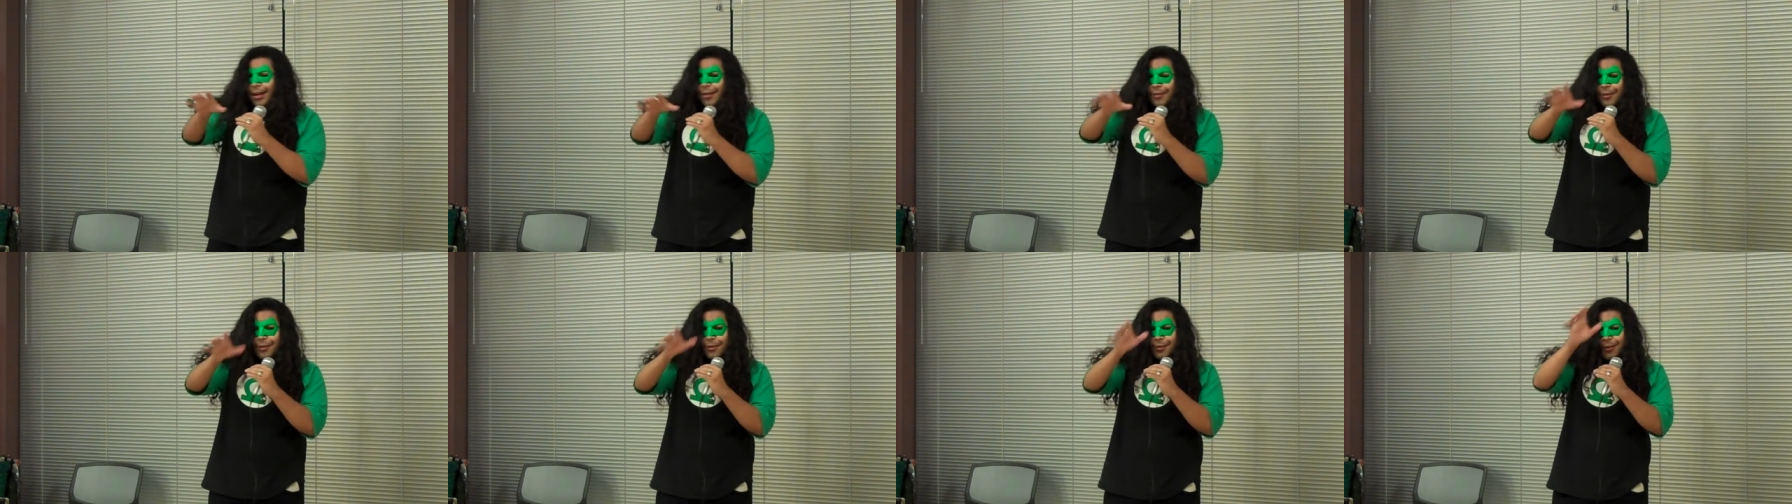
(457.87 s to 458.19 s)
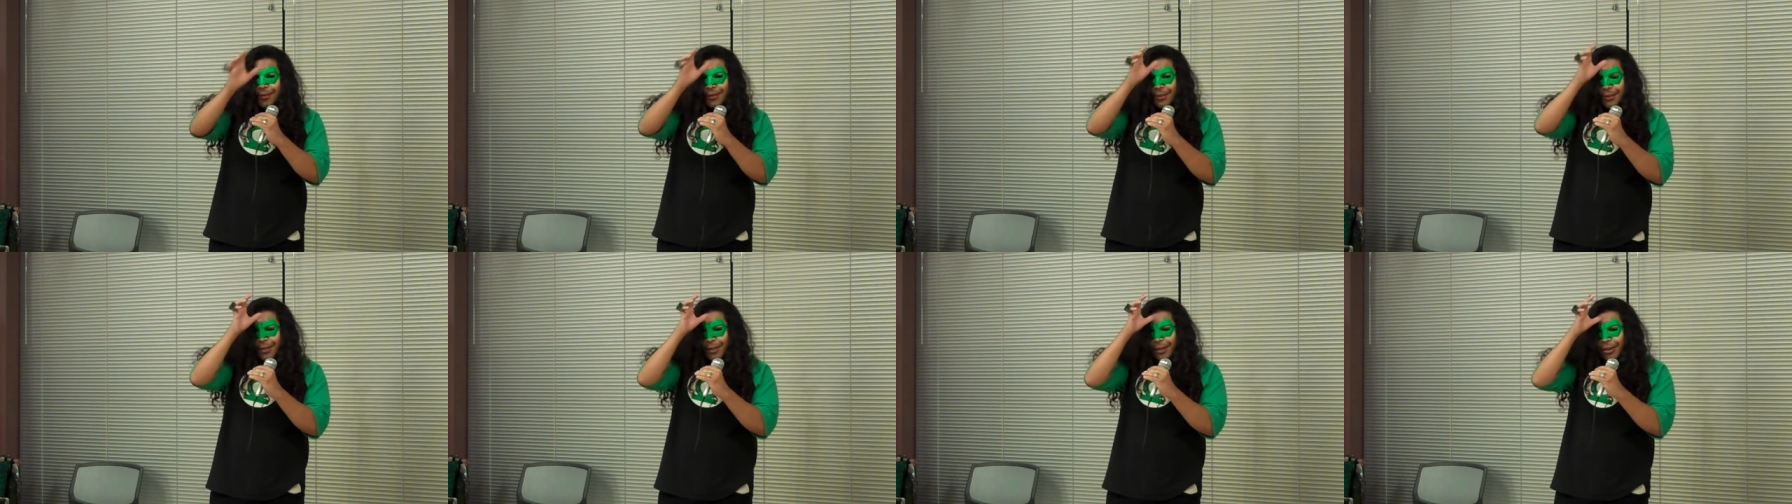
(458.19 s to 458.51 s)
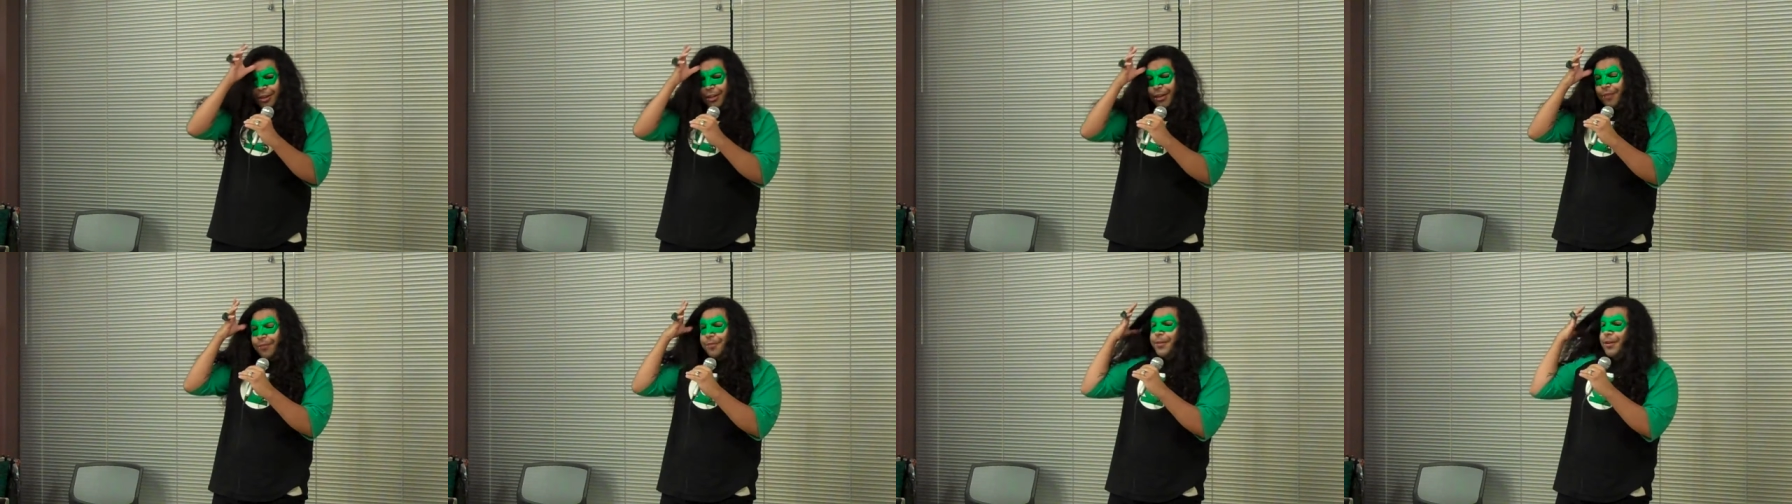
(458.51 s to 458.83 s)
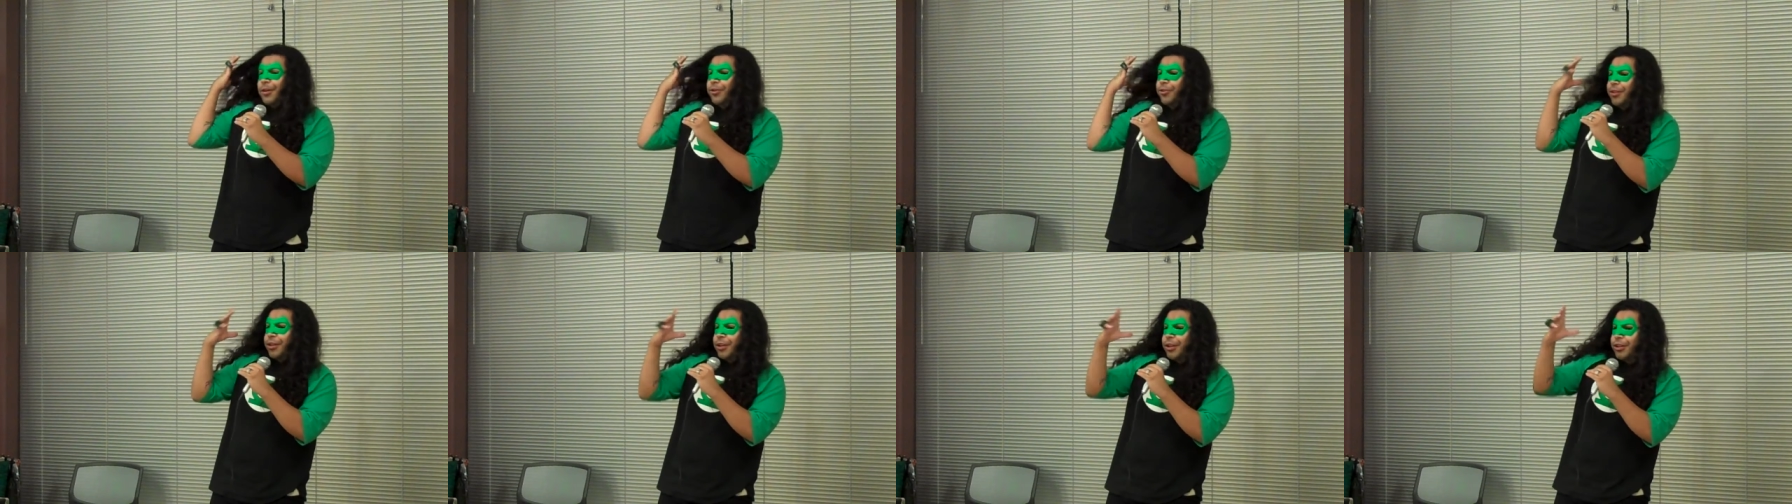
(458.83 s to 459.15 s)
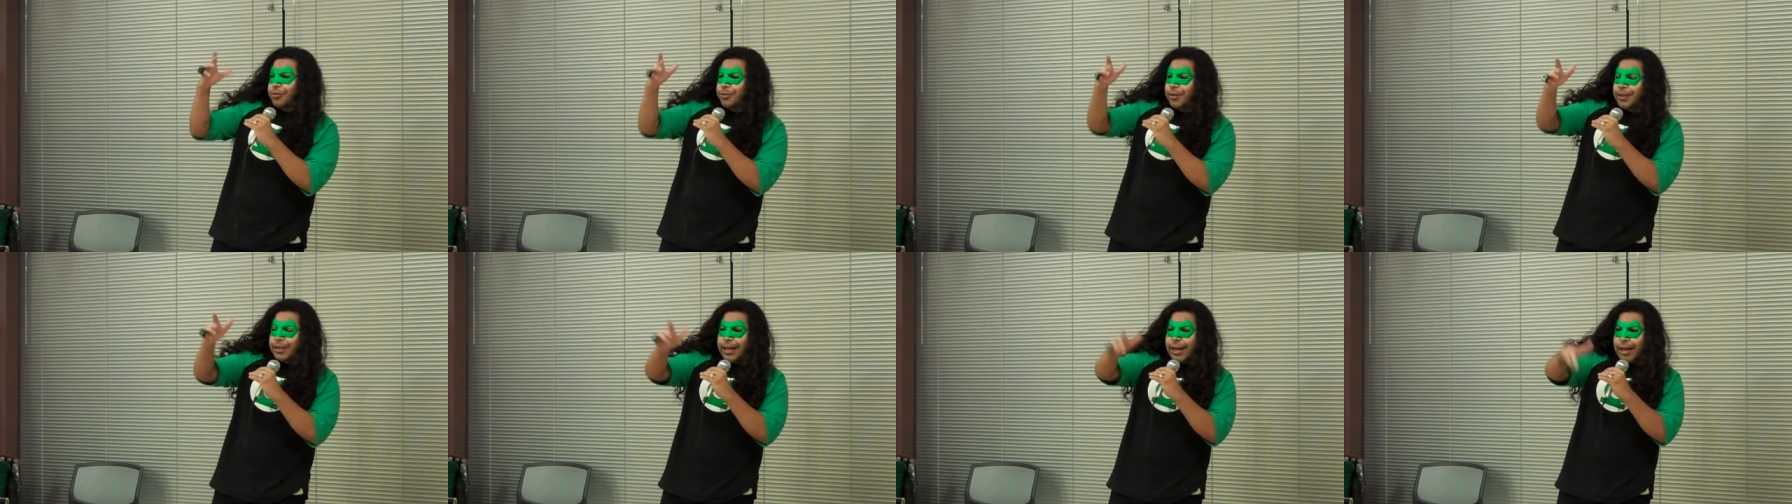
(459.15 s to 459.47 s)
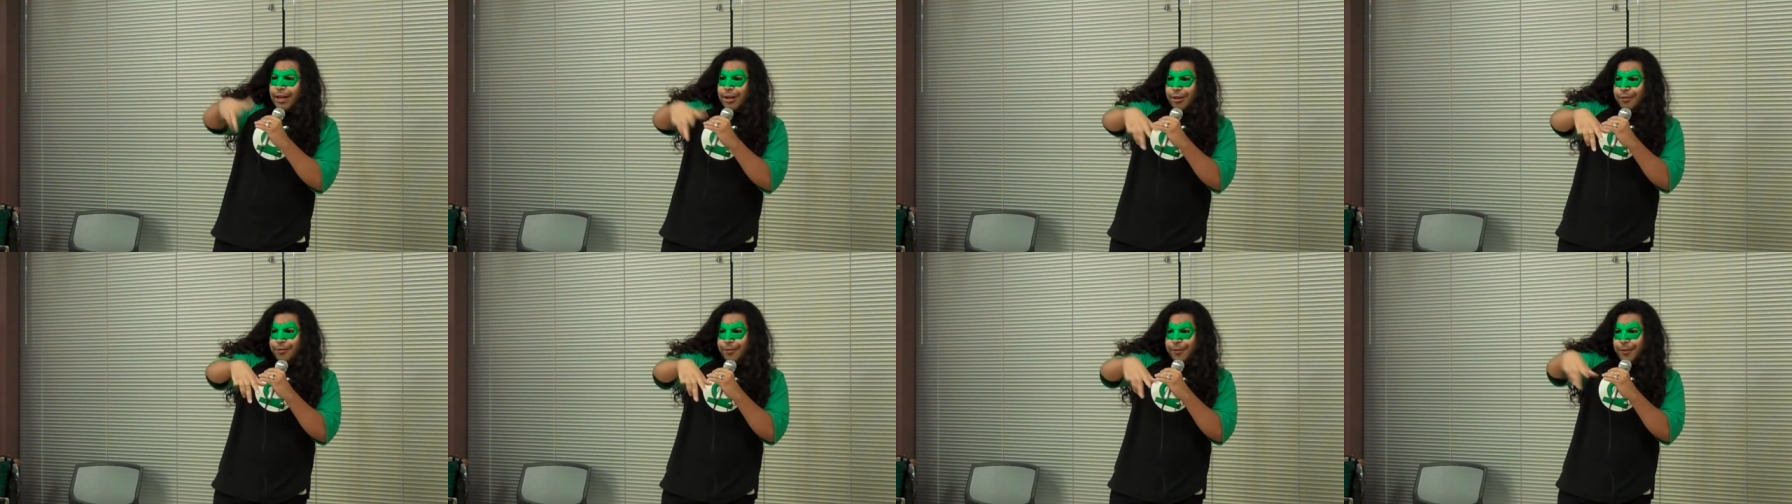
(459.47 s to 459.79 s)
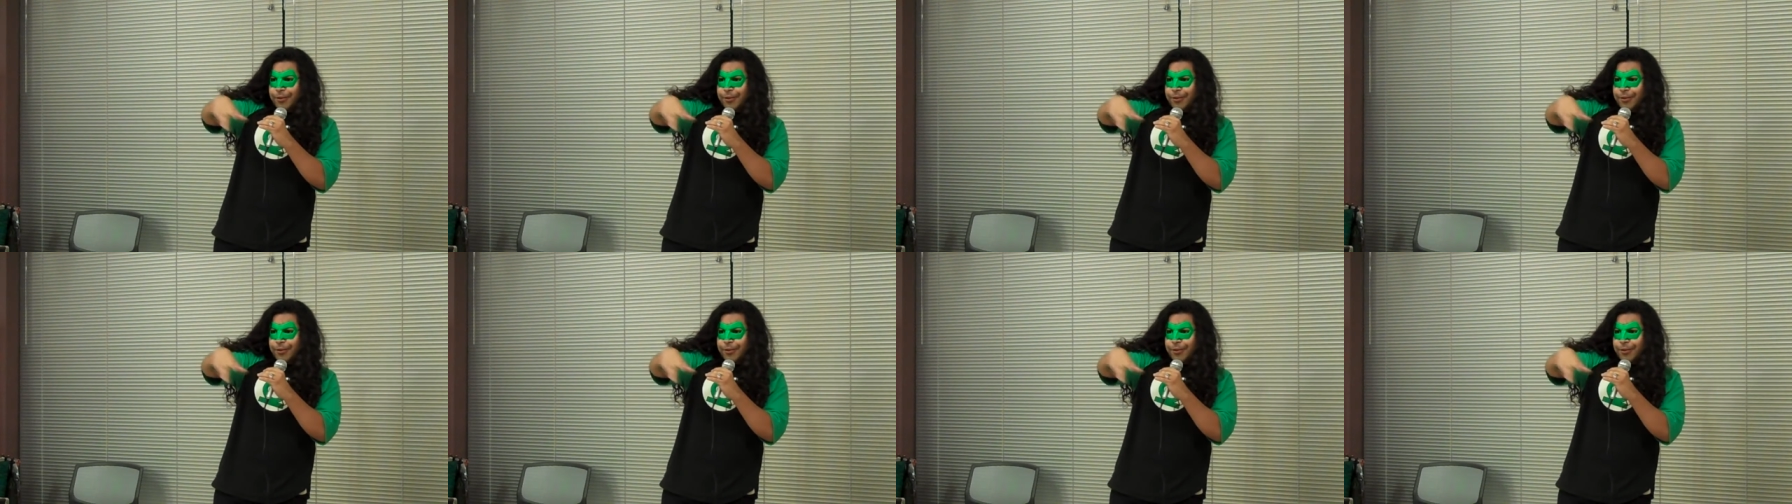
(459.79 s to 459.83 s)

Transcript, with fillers: a little confusing, because when Kato